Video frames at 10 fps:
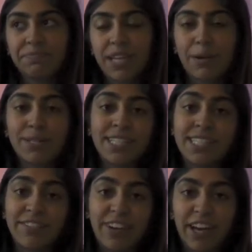I'm on
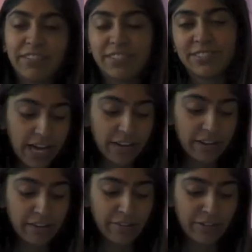season 5.
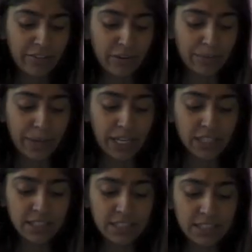10 favorite
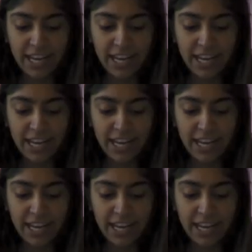bands?